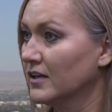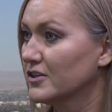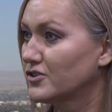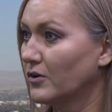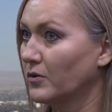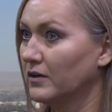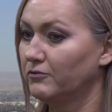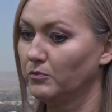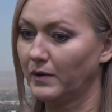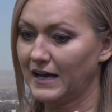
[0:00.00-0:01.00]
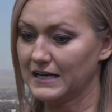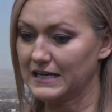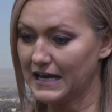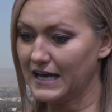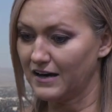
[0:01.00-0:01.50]
So if you buy
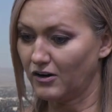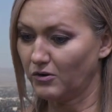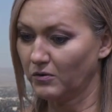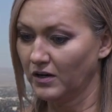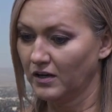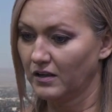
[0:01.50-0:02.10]
now,